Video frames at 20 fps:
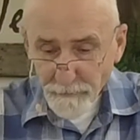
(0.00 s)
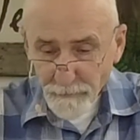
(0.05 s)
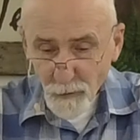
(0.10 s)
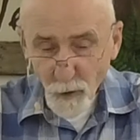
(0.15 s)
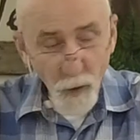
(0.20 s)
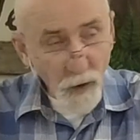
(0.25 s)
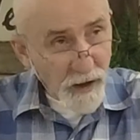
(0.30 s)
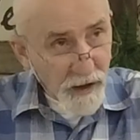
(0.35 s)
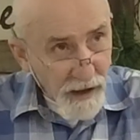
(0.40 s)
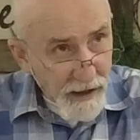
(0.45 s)

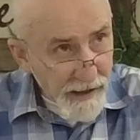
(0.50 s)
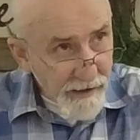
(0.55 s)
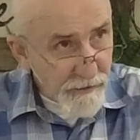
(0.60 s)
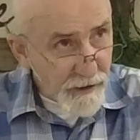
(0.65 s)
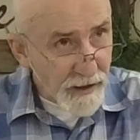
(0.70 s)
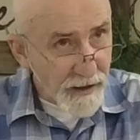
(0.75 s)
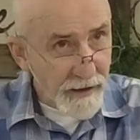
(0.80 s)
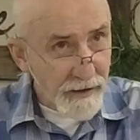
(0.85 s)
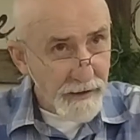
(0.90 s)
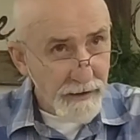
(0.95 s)
We're
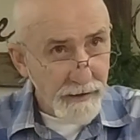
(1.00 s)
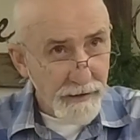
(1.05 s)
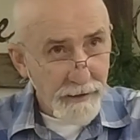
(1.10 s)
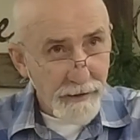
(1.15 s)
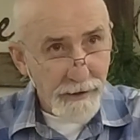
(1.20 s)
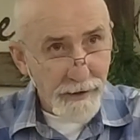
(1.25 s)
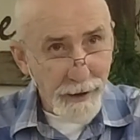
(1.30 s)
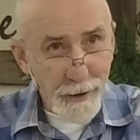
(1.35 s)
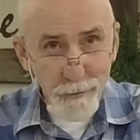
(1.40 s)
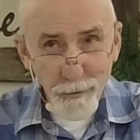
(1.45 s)
living
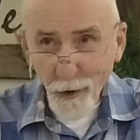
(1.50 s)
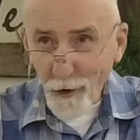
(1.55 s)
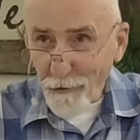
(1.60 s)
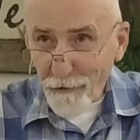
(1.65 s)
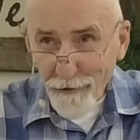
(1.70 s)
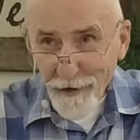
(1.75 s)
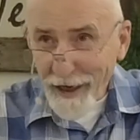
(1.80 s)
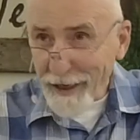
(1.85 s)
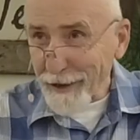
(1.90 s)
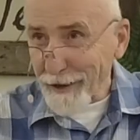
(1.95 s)
in
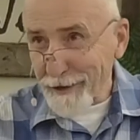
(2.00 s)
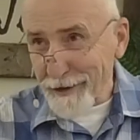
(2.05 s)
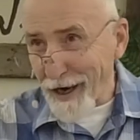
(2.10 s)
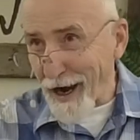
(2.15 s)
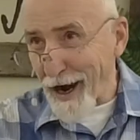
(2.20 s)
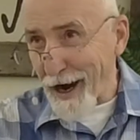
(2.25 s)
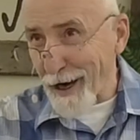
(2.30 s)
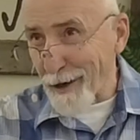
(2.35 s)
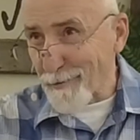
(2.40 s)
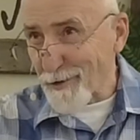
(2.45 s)
prophetic
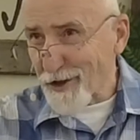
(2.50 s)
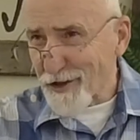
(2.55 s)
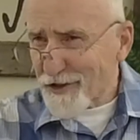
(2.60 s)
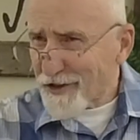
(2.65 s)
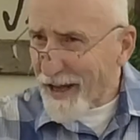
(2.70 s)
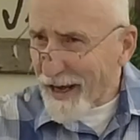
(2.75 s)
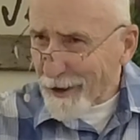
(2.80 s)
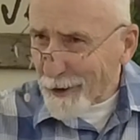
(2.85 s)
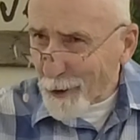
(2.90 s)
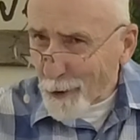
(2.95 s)
times. Isn't
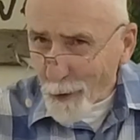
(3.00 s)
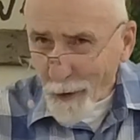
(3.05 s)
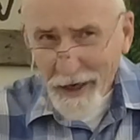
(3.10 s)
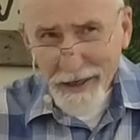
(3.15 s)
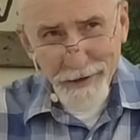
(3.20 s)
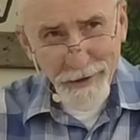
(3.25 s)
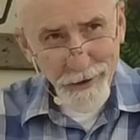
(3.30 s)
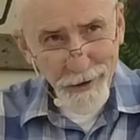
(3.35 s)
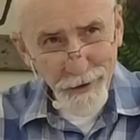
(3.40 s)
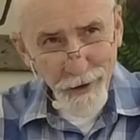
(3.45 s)
that
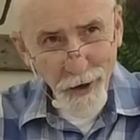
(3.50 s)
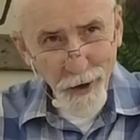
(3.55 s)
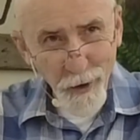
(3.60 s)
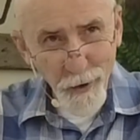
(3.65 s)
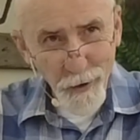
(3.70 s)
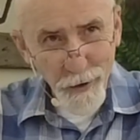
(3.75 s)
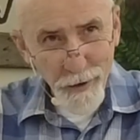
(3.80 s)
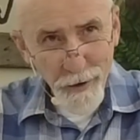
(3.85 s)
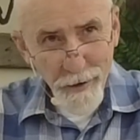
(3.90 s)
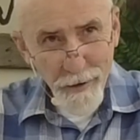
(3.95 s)
great to
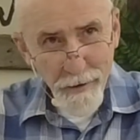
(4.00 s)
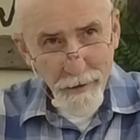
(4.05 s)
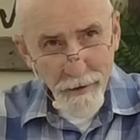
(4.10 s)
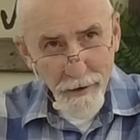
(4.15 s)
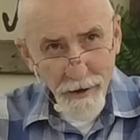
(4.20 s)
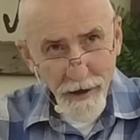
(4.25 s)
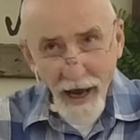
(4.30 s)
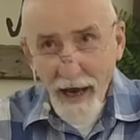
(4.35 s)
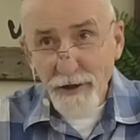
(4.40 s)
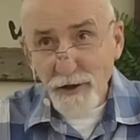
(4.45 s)
know?
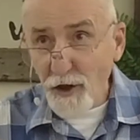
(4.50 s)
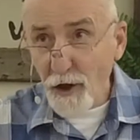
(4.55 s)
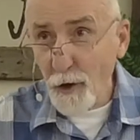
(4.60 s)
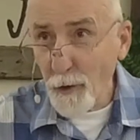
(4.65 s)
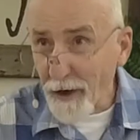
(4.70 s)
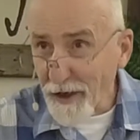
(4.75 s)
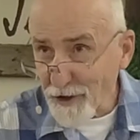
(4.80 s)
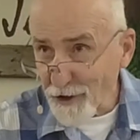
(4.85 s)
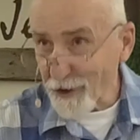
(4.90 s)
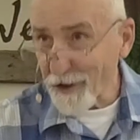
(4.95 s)
As a
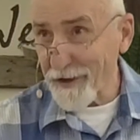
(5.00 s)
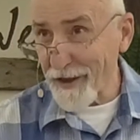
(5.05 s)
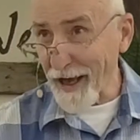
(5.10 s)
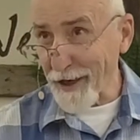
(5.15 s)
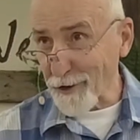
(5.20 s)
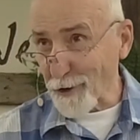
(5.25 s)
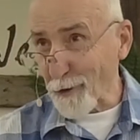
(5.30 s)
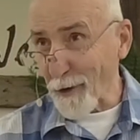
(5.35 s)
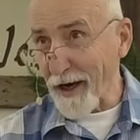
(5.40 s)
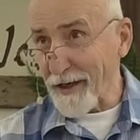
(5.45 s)
Christian,
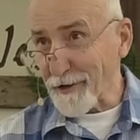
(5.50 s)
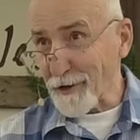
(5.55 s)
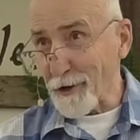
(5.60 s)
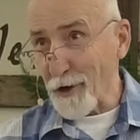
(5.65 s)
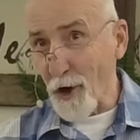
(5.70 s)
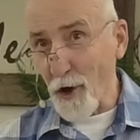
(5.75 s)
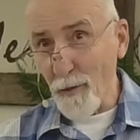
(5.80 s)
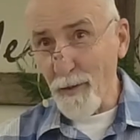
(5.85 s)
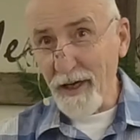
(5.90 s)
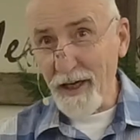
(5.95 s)
that's great to
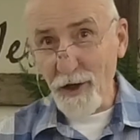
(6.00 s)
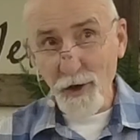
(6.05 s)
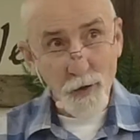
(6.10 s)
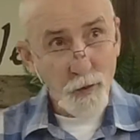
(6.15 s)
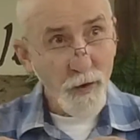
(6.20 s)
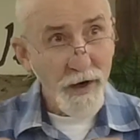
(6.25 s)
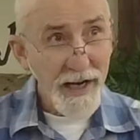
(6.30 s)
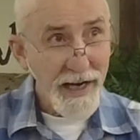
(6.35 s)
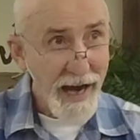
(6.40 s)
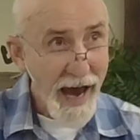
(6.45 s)
know because
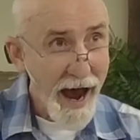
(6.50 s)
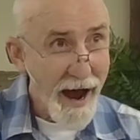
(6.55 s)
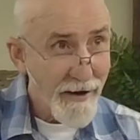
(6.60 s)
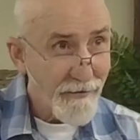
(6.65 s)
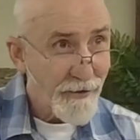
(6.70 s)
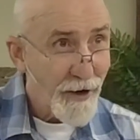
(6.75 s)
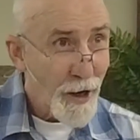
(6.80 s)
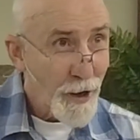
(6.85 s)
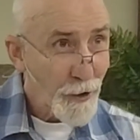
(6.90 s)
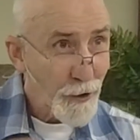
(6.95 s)
we
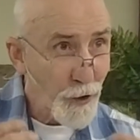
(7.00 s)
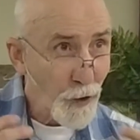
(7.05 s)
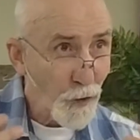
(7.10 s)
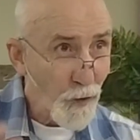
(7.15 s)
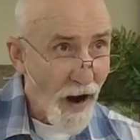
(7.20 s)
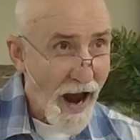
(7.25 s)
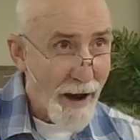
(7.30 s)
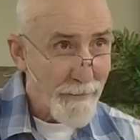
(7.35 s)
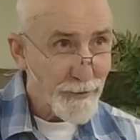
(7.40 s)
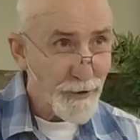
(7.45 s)
have the
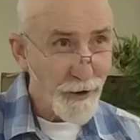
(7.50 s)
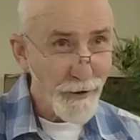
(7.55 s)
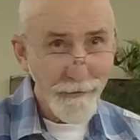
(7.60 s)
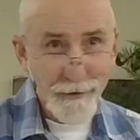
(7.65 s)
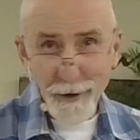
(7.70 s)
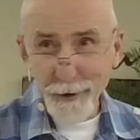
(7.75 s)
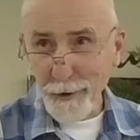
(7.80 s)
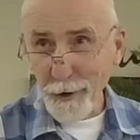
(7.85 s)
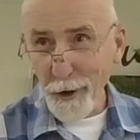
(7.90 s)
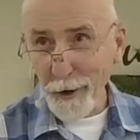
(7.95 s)
rapture of
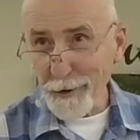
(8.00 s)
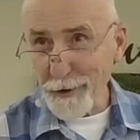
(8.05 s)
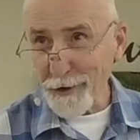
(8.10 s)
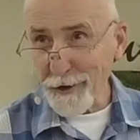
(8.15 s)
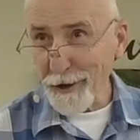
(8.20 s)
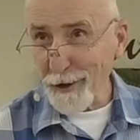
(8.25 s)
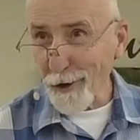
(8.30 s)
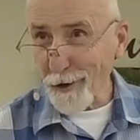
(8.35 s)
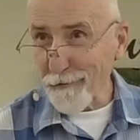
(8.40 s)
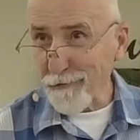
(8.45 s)
the church to
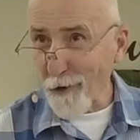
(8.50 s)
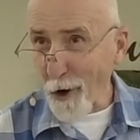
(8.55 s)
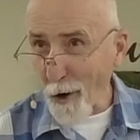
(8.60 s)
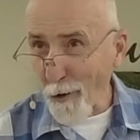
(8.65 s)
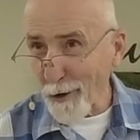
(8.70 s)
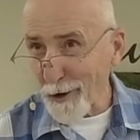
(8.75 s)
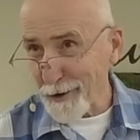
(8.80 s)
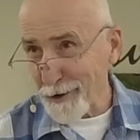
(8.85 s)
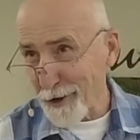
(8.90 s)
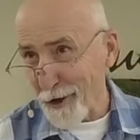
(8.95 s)
look
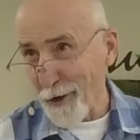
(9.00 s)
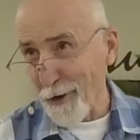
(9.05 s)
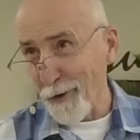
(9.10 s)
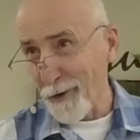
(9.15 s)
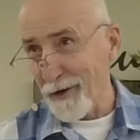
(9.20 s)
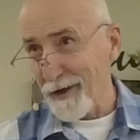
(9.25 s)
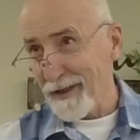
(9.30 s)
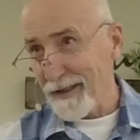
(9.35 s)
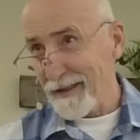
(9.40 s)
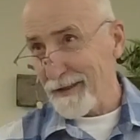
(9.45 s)
forward to.